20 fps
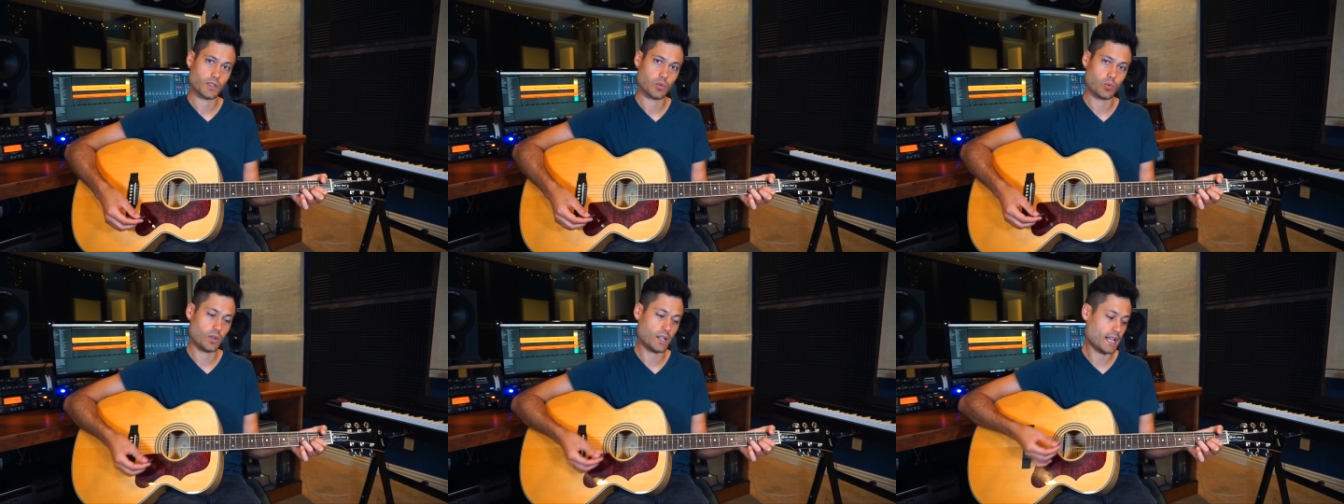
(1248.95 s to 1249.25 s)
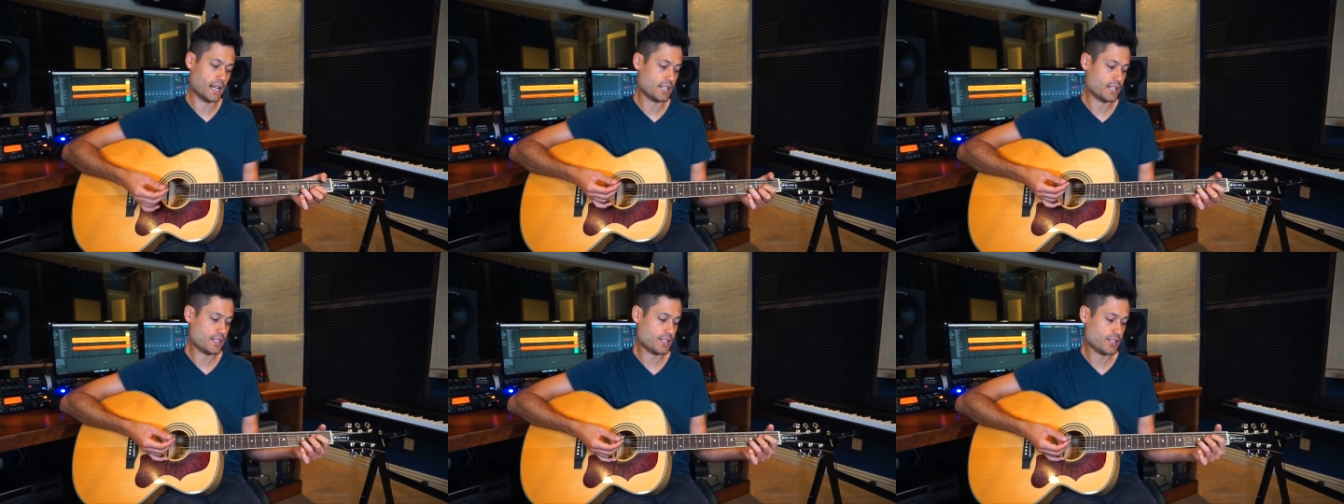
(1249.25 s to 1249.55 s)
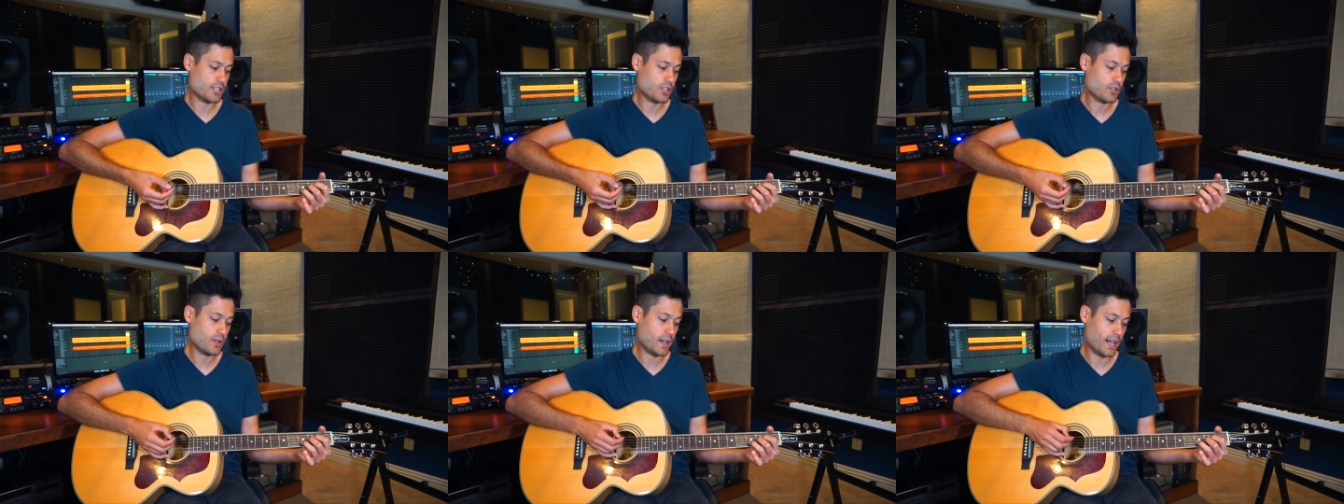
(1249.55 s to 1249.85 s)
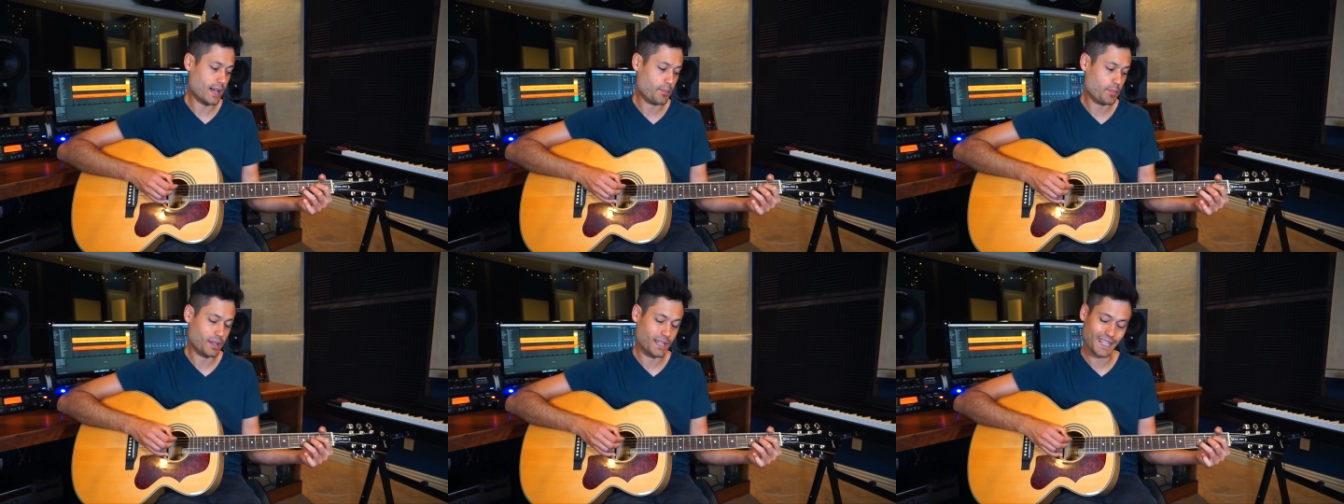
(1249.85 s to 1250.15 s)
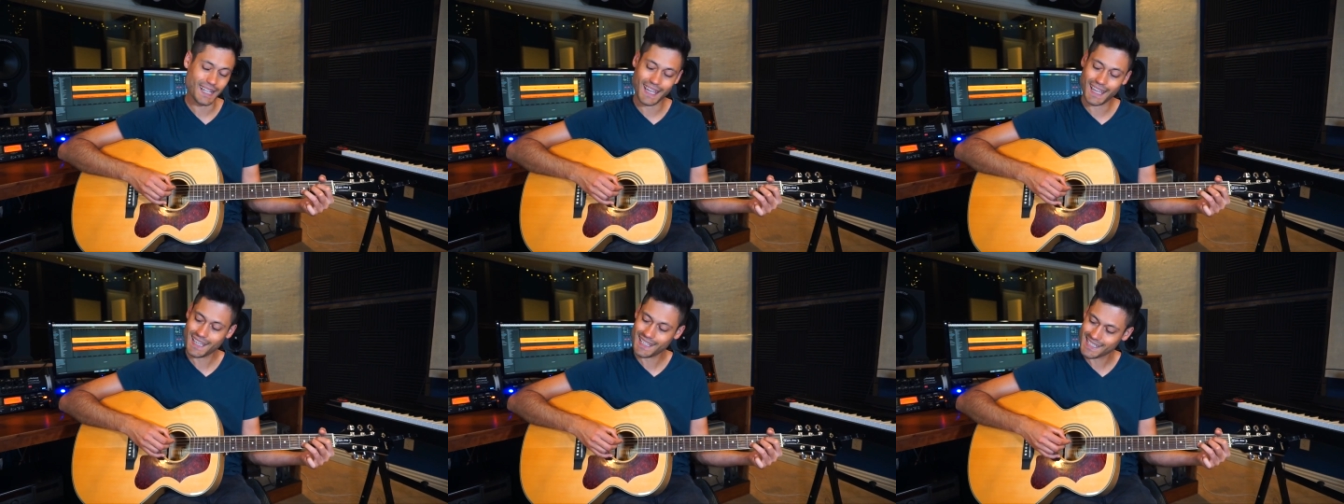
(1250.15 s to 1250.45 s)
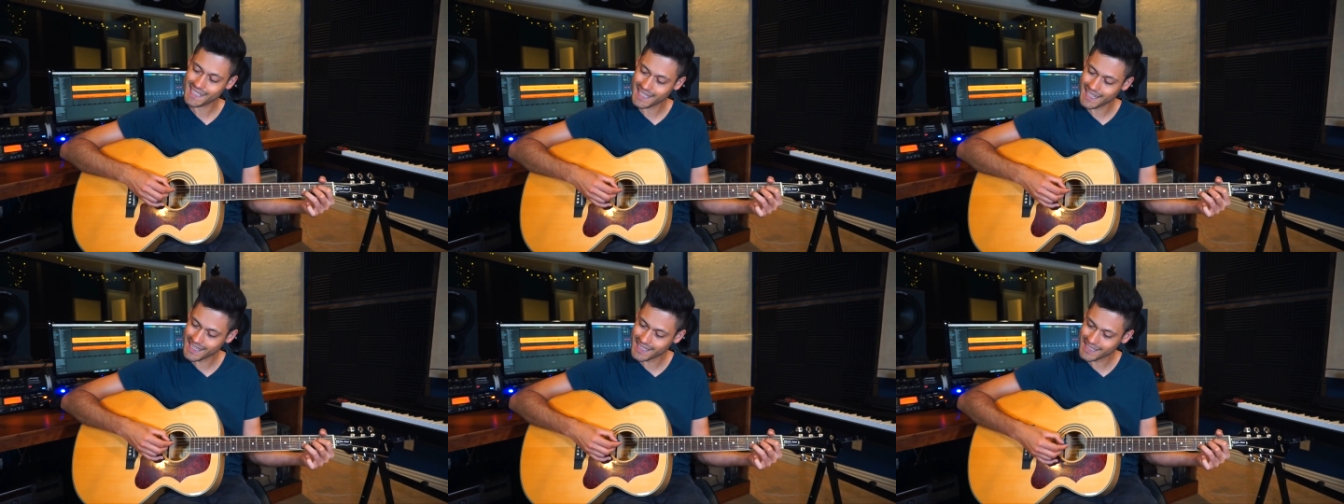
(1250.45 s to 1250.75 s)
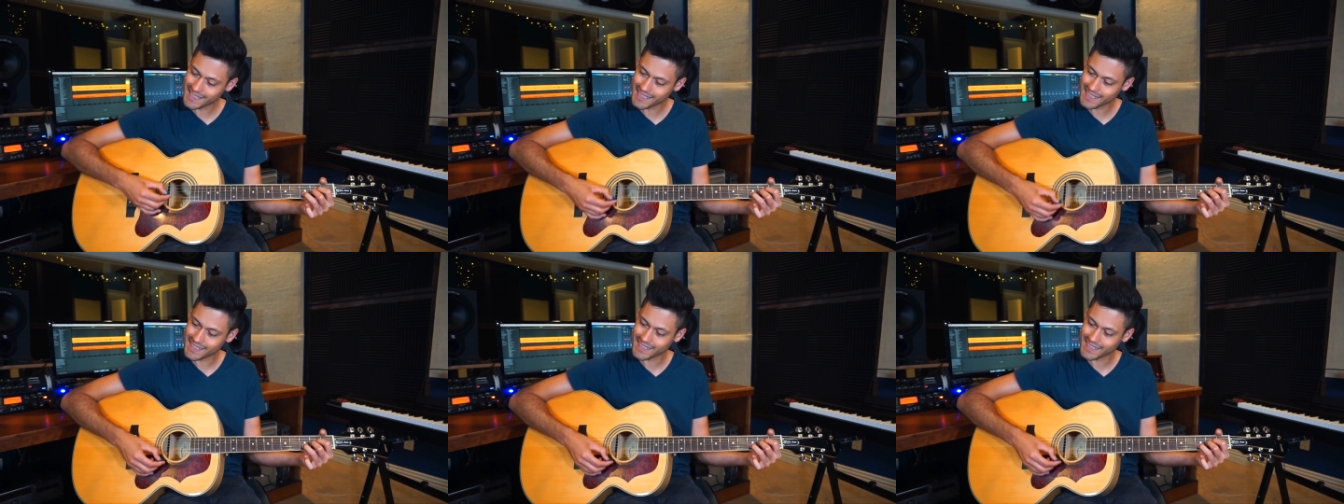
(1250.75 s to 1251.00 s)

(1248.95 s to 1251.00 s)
What I just do, I played A sus,